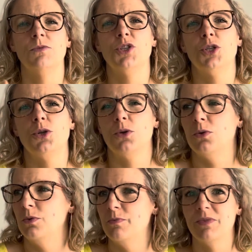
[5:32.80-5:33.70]

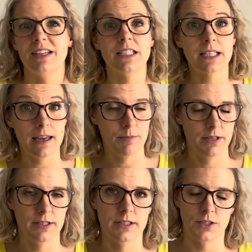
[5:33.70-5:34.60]
to escape
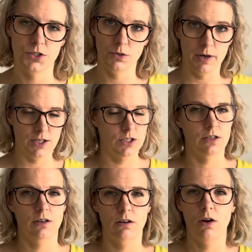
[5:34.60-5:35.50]
this
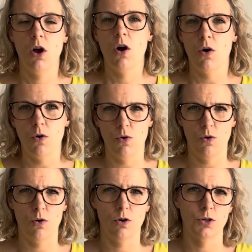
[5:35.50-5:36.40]
situation,
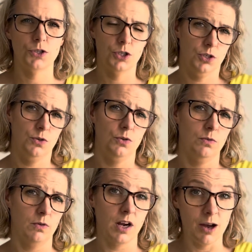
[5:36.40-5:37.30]
or
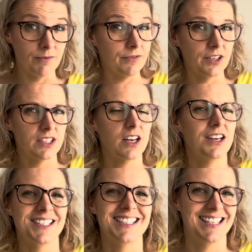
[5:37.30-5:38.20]
to comfort her
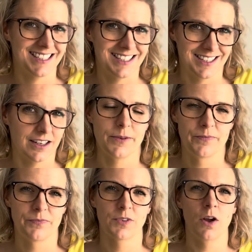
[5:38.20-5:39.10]
sister,
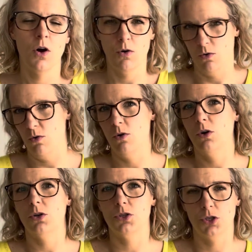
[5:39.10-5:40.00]

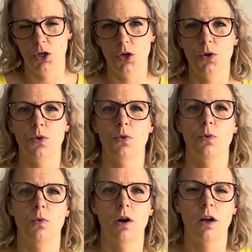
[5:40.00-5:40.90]
or
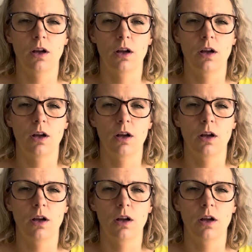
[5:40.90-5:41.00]
to